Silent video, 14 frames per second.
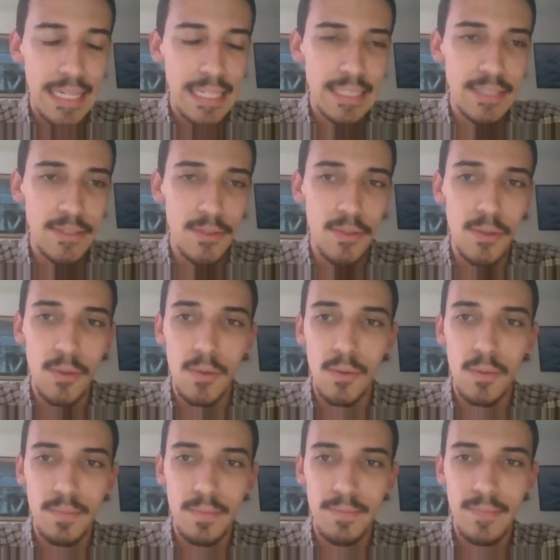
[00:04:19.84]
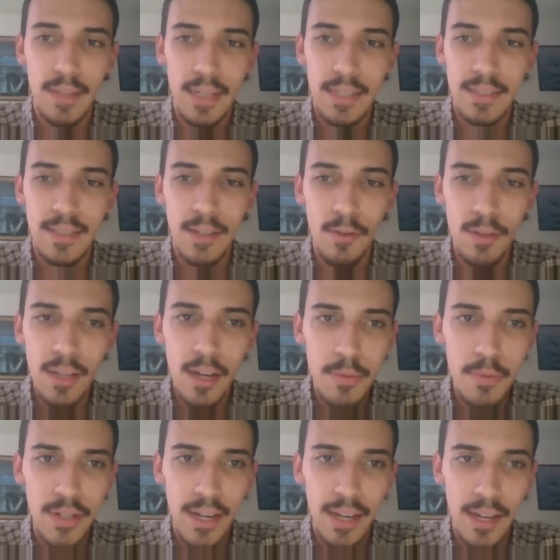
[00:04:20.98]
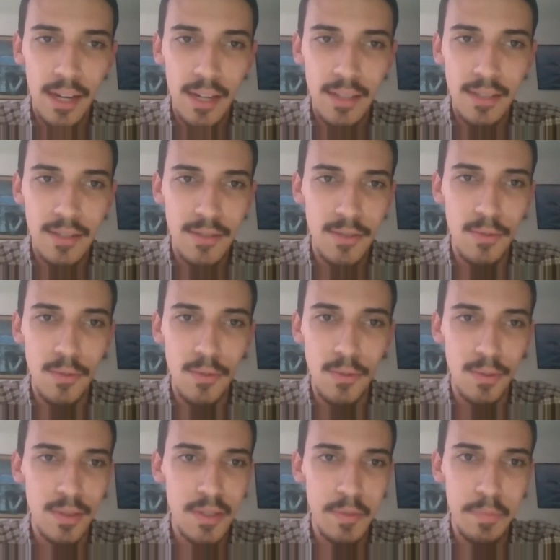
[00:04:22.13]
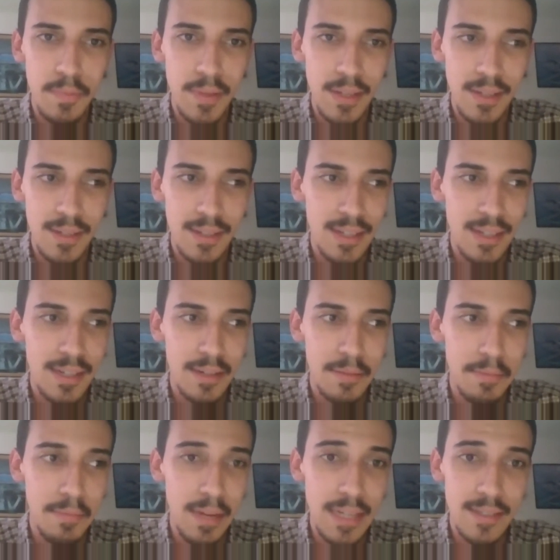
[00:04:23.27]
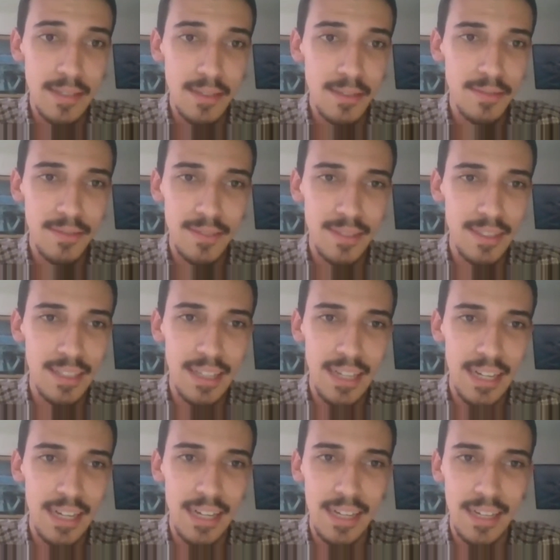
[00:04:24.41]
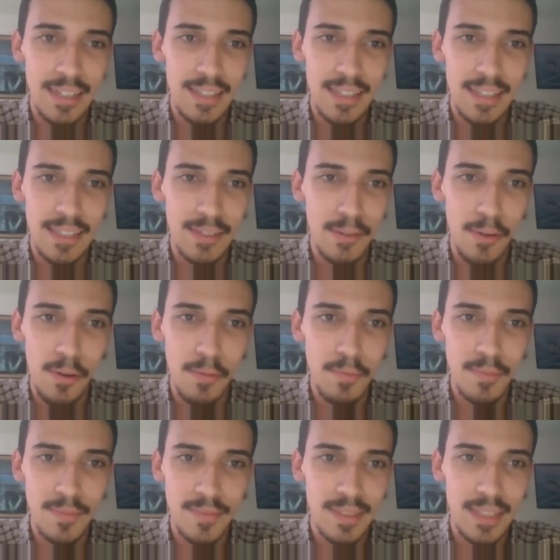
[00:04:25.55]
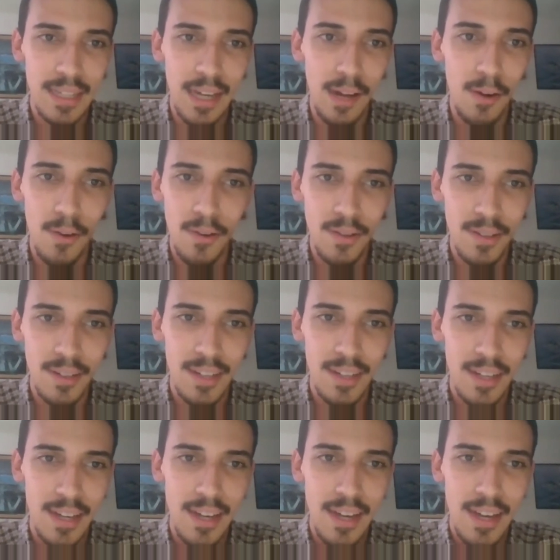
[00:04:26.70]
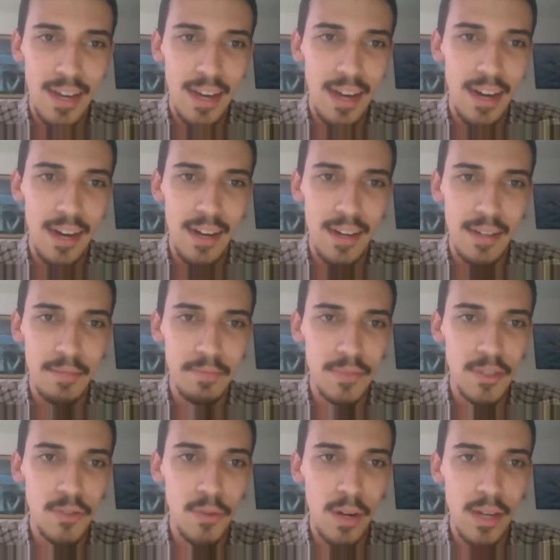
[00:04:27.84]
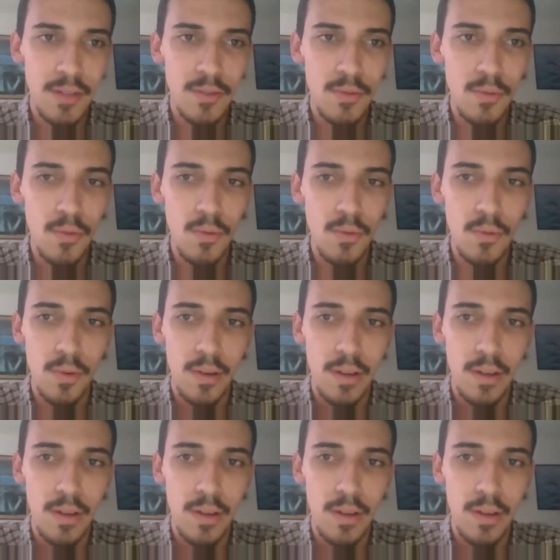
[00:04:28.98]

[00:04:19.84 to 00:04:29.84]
So the only option I got is to speak myself at home alone, trying to